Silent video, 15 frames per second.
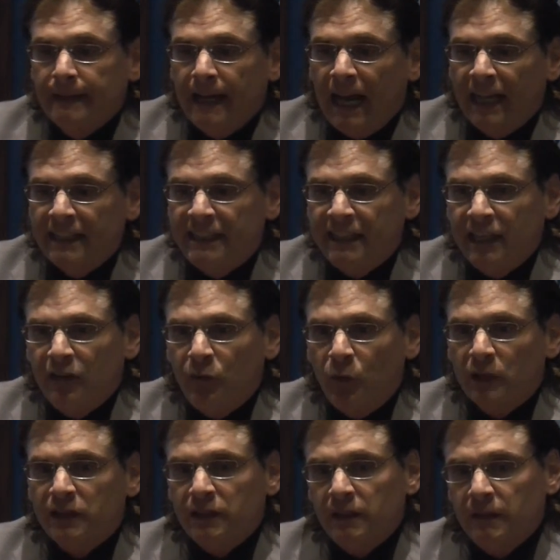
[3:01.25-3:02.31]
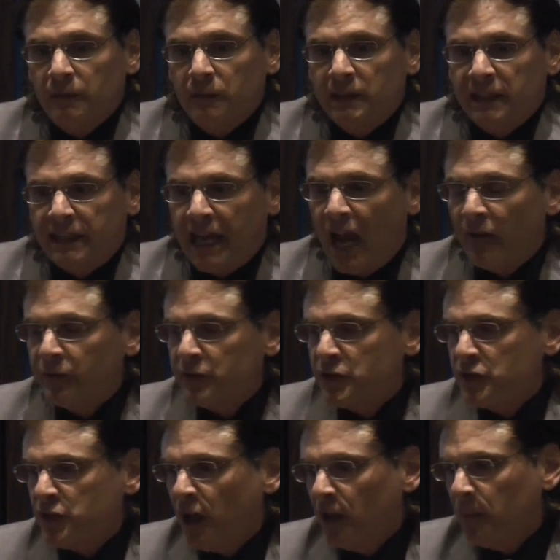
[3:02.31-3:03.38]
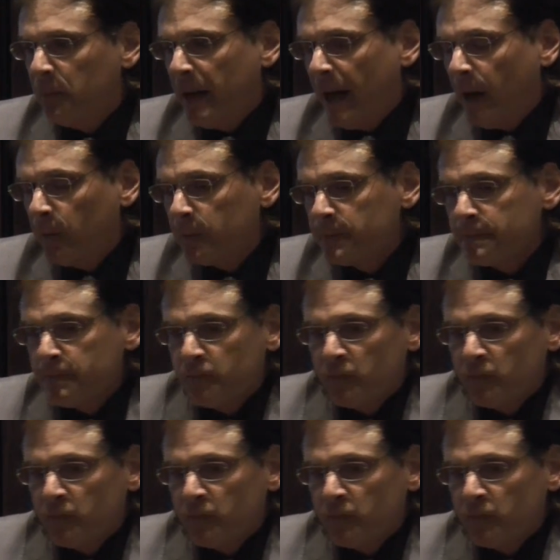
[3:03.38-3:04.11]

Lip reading: idea of what the conference is all about.